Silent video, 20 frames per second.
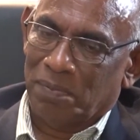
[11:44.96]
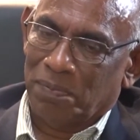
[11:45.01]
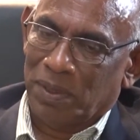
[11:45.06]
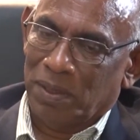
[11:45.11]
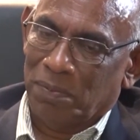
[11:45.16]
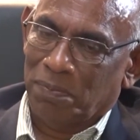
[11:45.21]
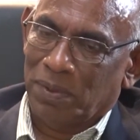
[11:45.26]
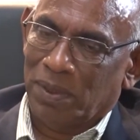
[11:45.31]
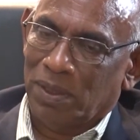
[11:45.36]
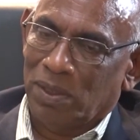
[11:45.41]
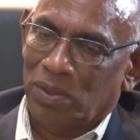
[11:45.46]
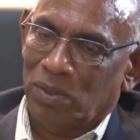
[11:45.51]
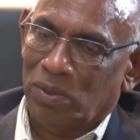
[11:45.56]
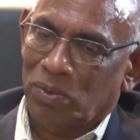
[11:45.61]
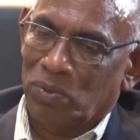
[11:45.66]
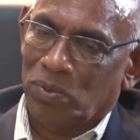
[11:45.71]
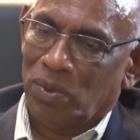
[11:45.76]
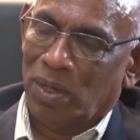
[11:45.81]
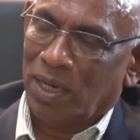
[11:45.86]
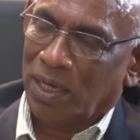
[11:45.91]
people
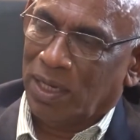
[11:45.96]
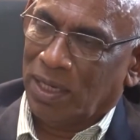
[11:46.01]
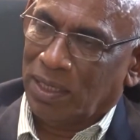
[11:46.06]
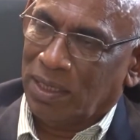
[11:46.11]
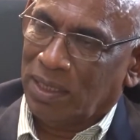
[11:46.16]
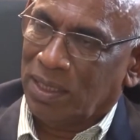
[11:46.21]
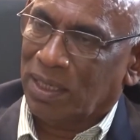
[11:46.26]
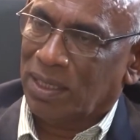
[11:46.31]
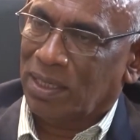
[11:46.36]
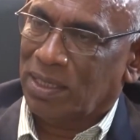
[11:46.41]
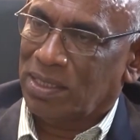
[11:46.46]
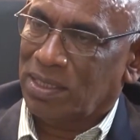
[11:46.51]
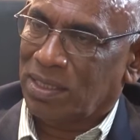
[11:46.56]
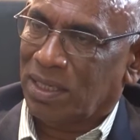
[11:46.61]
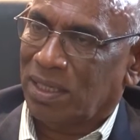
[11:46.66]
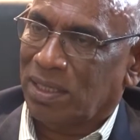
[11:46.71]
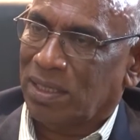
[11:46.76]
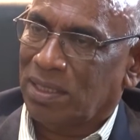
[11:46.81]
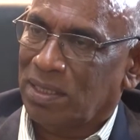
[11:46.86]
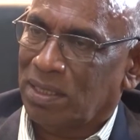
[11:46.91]
who are in the
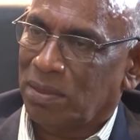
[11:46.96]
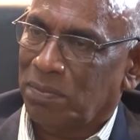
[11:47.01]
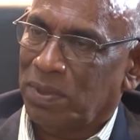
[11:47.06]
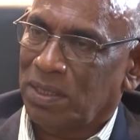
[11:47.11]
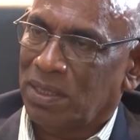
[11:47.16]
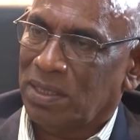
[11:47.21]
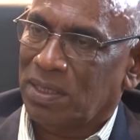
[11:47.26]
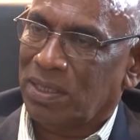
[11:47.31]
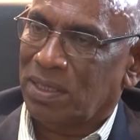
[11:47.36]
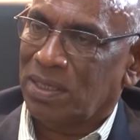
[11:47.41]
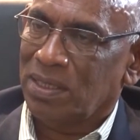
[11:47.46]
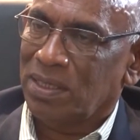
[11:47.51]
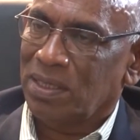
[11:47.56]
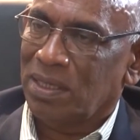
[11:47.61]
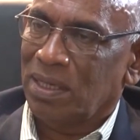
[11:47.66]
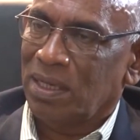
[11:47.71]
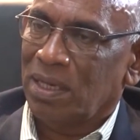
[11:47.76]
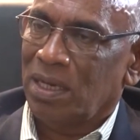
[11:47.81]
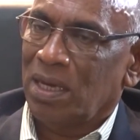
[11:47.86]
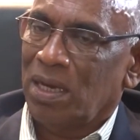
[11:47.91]
consultancy business
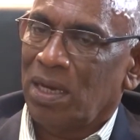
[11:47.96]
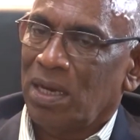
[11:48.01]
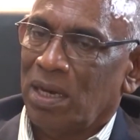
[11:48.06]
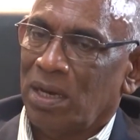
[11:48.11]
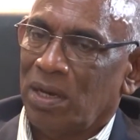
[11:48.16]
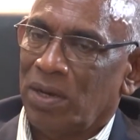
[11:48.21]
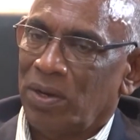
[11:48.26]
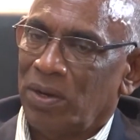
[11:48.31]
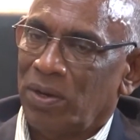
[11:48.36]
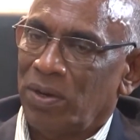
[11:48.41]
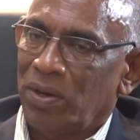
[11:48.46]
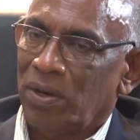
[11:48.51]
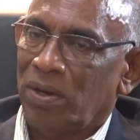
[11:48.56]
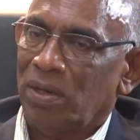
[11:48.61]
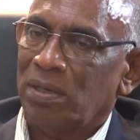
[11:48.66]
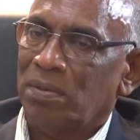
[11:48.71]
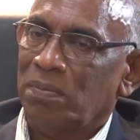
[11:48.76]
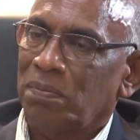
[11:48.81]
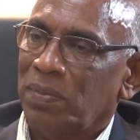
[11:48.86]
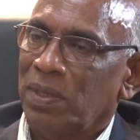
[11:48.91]

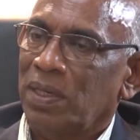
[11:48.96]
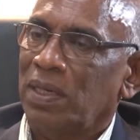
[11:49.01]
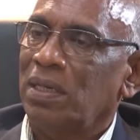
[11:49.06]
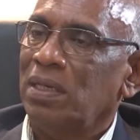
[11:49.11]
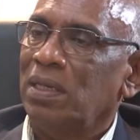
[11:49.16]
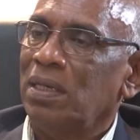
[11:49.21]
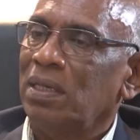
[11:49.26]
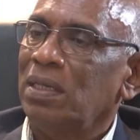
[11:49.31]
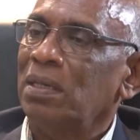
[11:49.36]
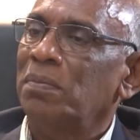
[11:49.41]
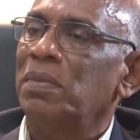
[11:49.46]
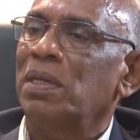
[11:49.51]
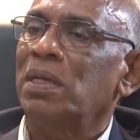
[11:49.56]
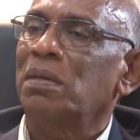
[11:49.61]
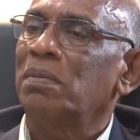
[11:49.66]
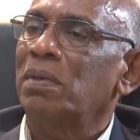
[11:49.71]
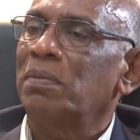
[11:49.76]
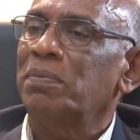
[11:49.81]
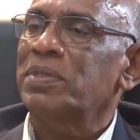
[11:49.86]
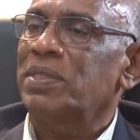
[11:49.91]
not meeting the
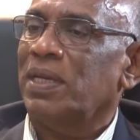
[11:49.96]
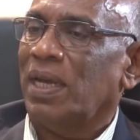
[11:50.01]
minimum